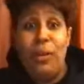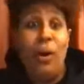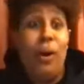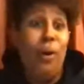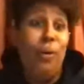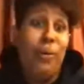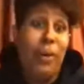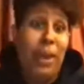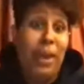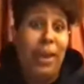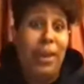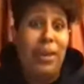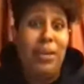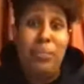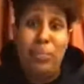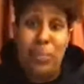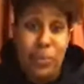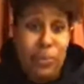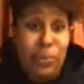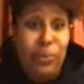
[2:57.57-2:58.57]
Okay,
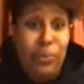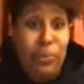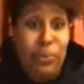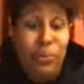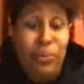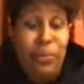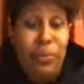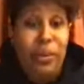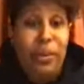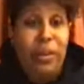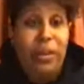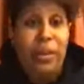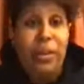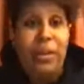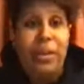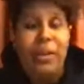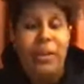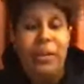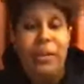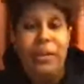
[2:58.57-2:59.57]
boo hoo.
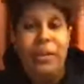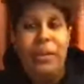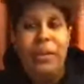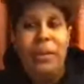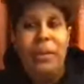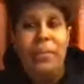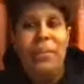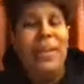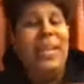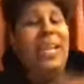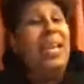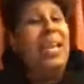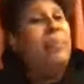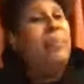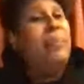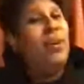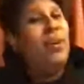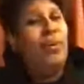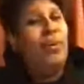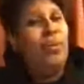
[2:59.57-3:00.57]
But he had
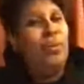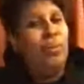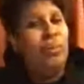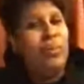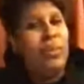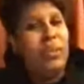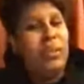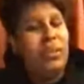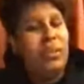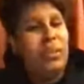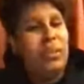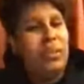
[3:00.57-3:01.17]
been groomed